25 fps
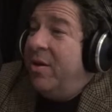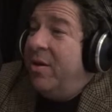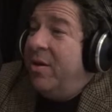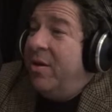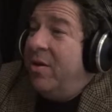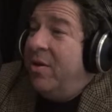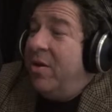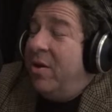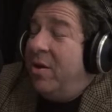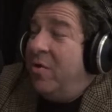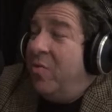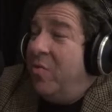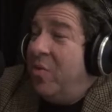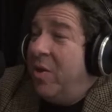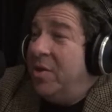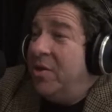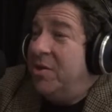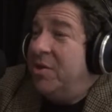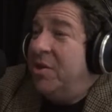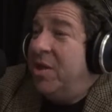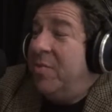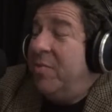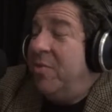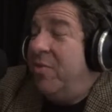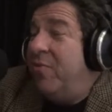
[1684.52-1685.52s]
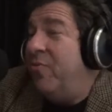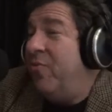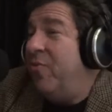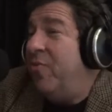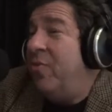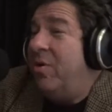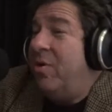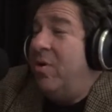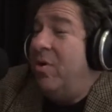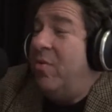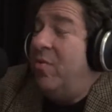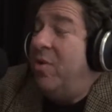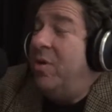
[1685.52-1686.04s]
on a Wednesday
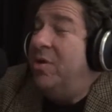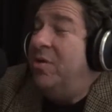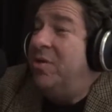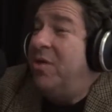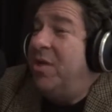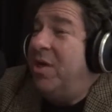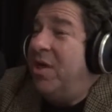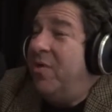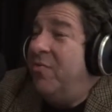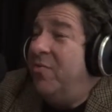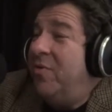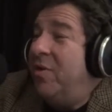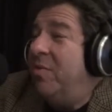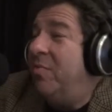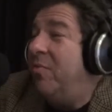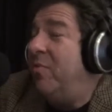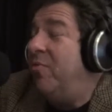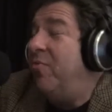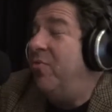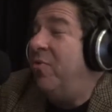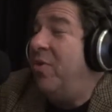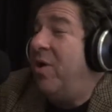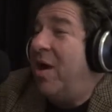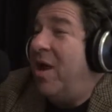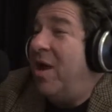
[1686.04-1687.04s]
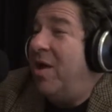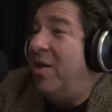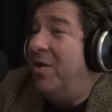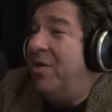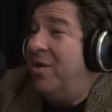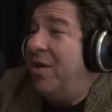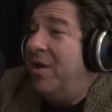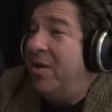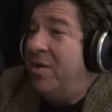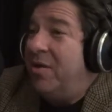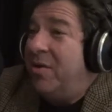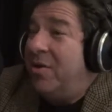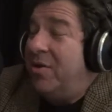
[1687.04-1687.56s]
evening before a
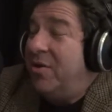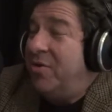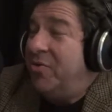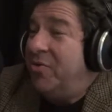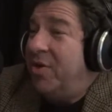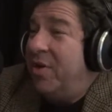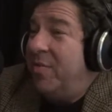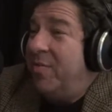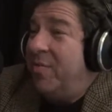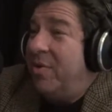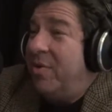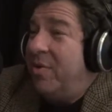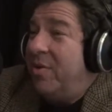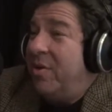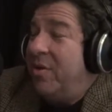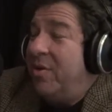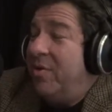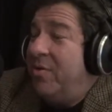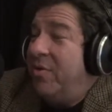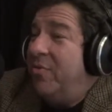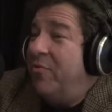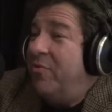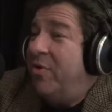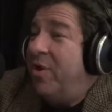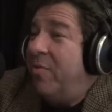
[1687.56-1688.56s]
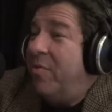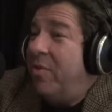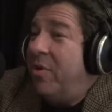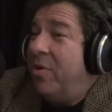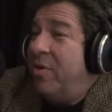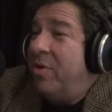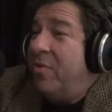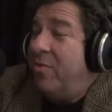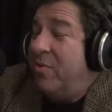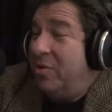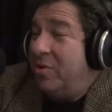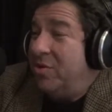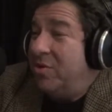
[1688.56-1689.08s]
holiday in December, in November
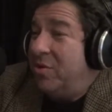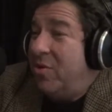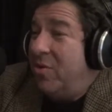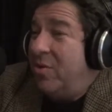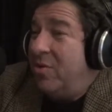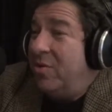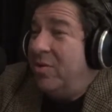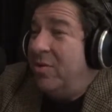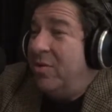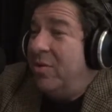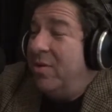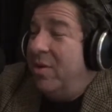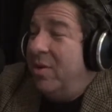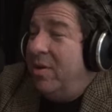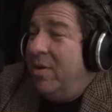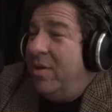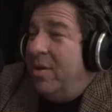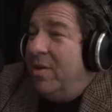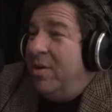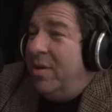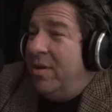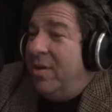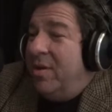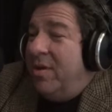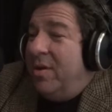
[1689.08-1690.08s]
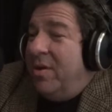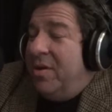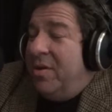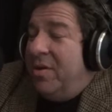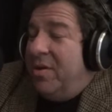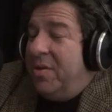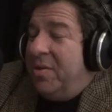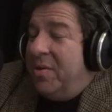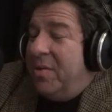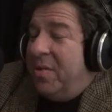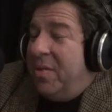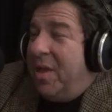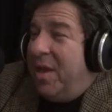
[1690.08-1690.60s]
when it's cold?
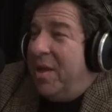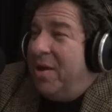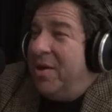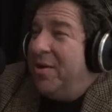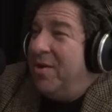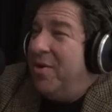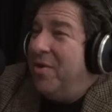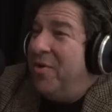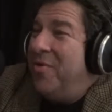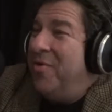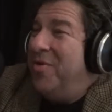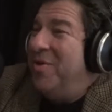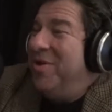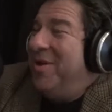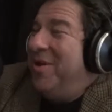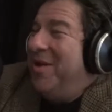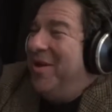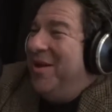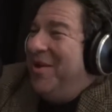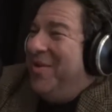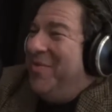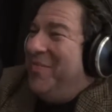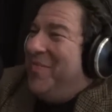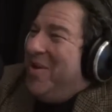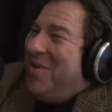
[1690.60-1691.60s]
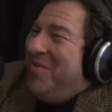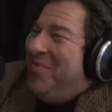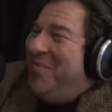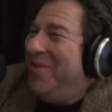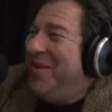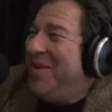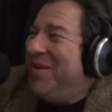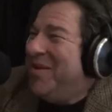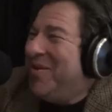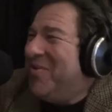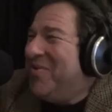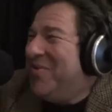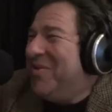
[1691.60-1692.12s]
Well, I don't know. It might
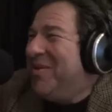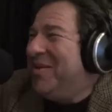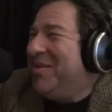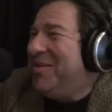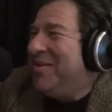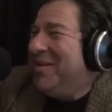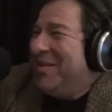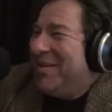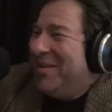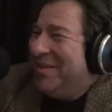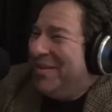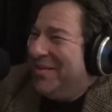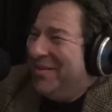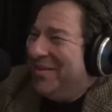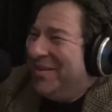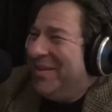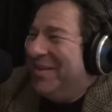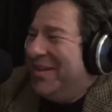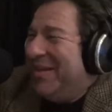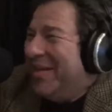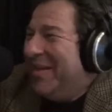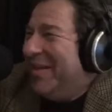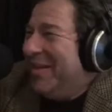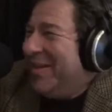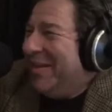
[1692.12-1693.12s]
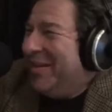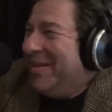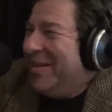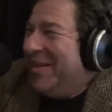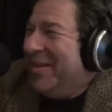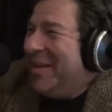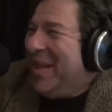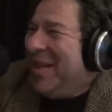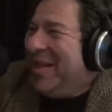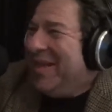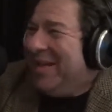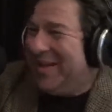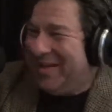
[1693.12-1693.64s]
be a coincidence. Well, what about?
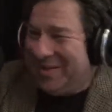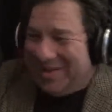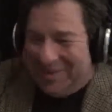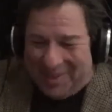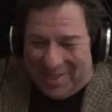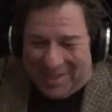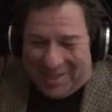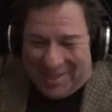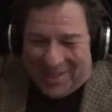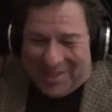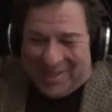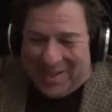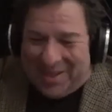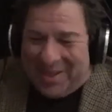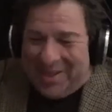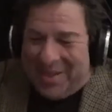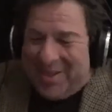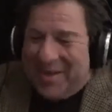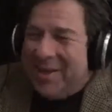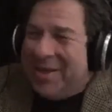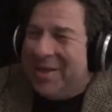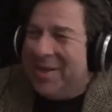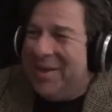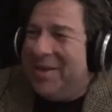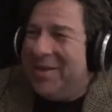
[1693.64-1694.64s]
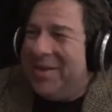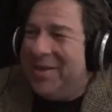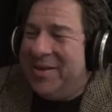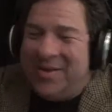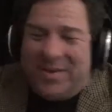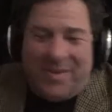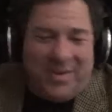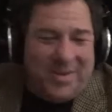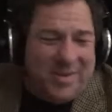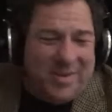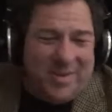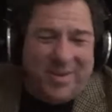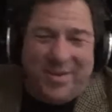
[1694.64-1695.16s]
So I'm really interested. This
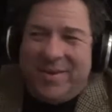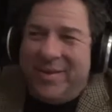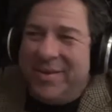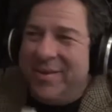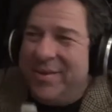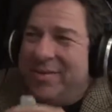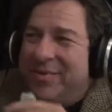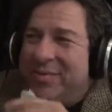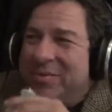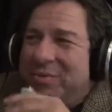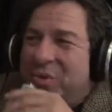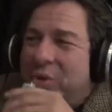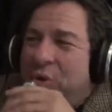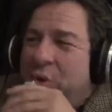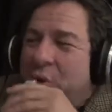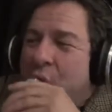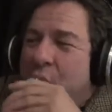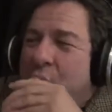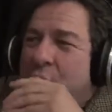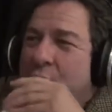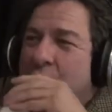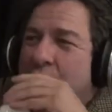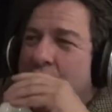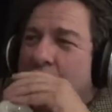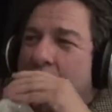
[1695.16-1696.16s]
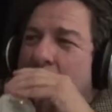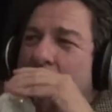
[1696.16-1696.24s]
surprises me that